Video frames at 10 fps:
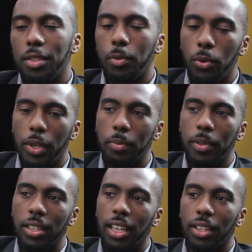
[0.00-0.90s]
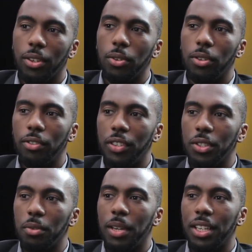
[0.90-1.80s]
that's always been like your
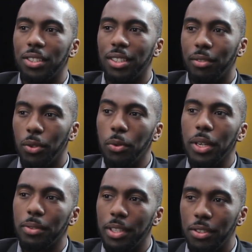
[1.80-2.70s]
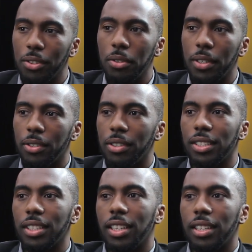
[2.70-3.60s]
original passion? Have you always wanted to do it, or
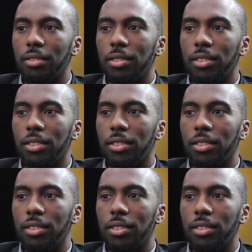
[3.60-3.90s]
is it kind